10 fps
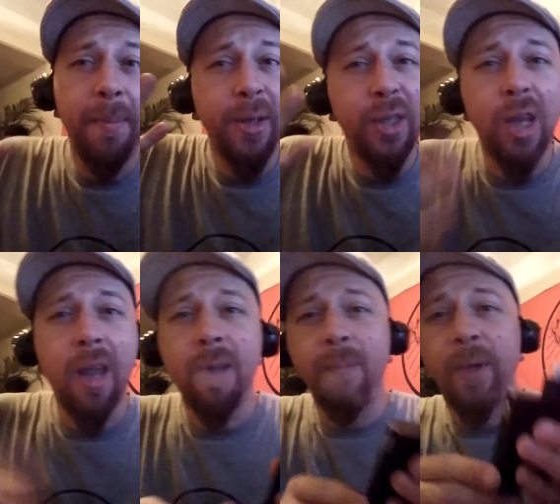I'm just
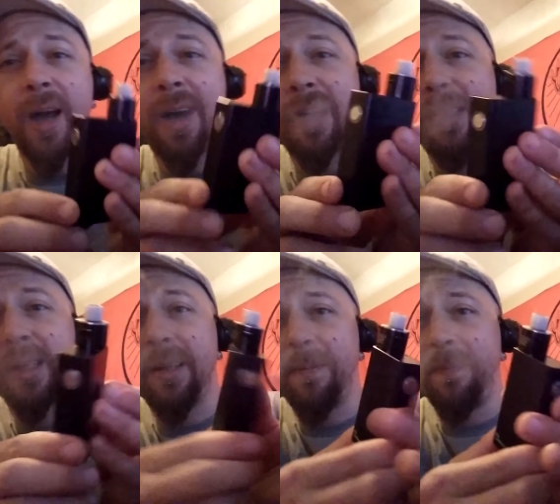saying,
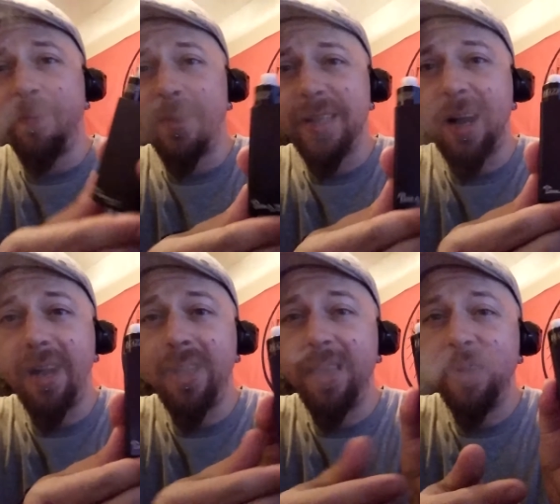guys,
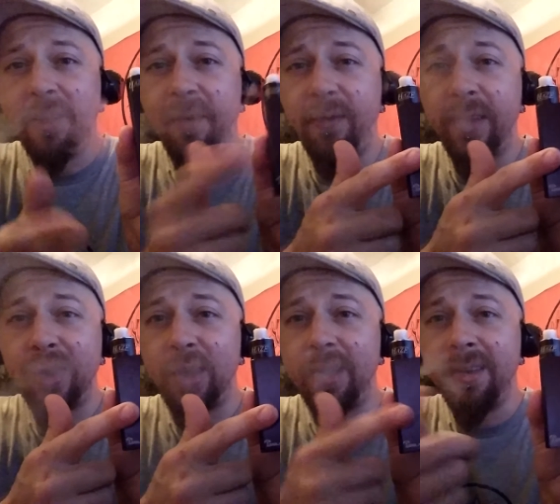tiny,
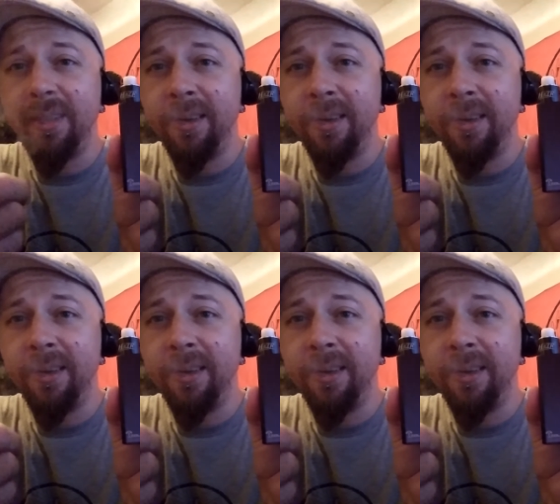efficient,